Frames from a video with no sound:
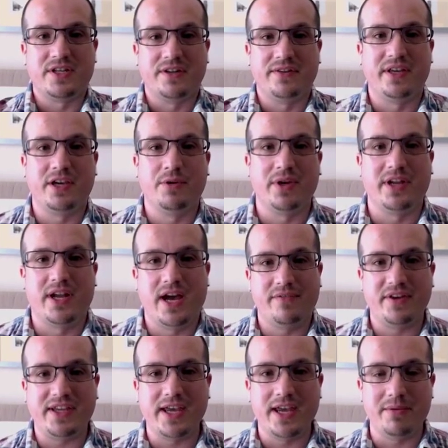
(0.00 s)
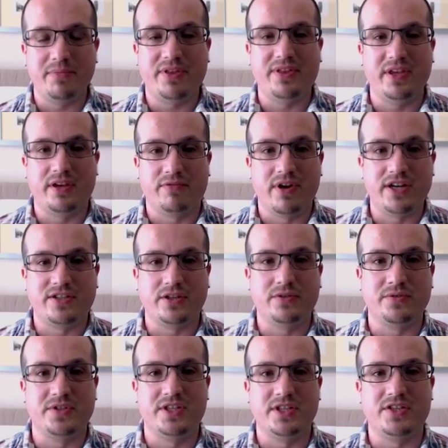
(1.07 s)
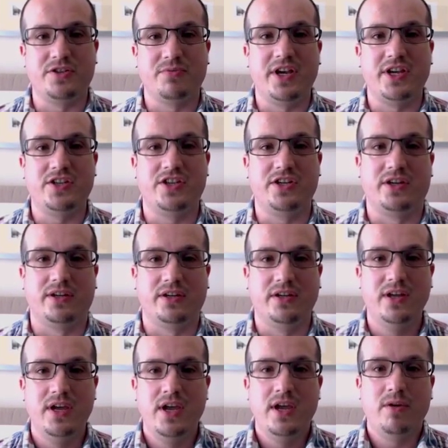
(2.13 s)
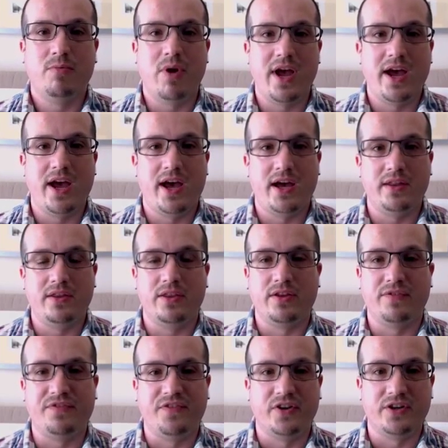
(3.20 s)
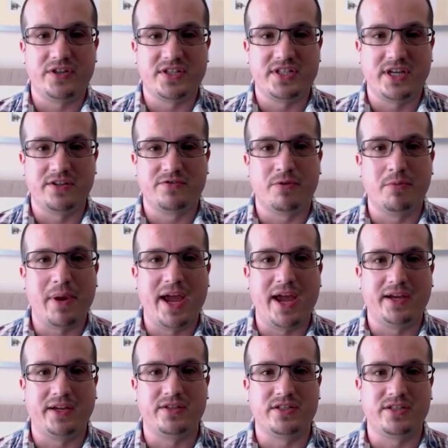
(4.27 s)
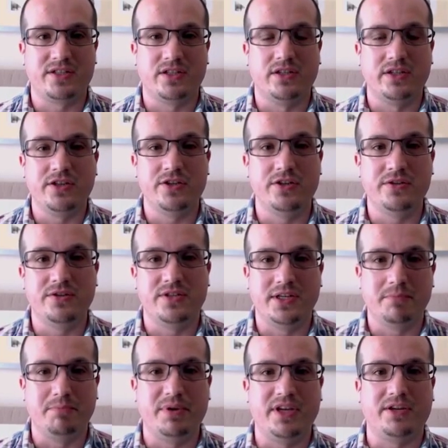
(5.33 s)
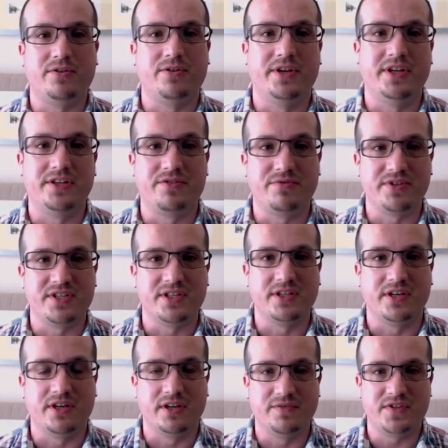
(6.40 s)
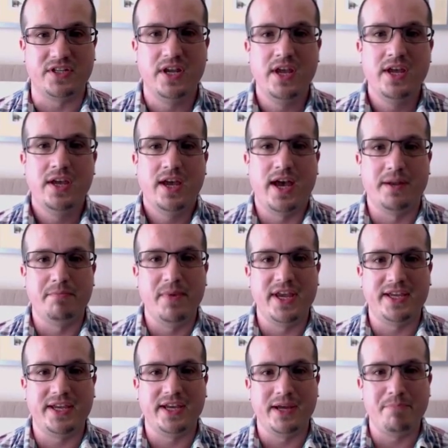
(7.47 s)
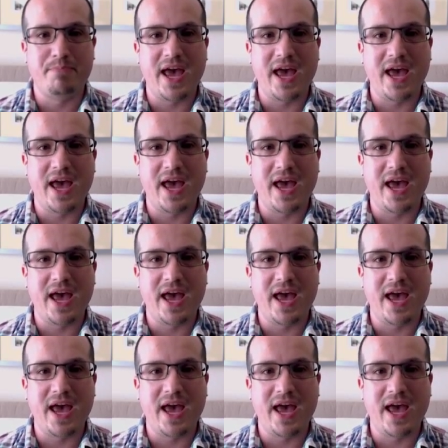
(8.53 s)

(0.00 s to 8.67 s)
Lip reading: I think we're going to have a game theoretical situation where the first central banks to start using Bitcoin as reserves and making a